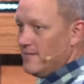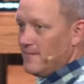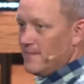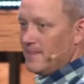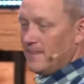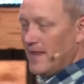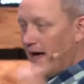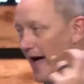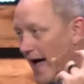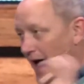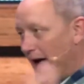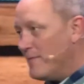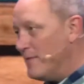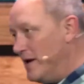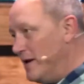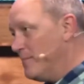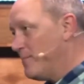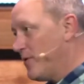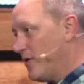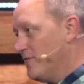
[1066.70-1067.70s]
Now, I am an
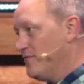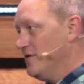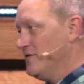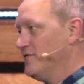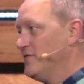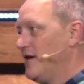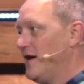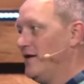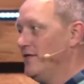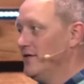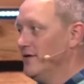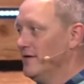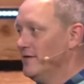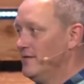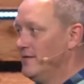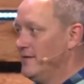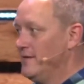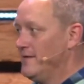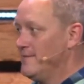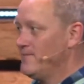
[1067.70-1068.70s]
imperfect father.
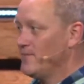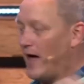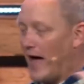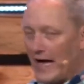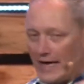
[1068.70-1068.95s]
I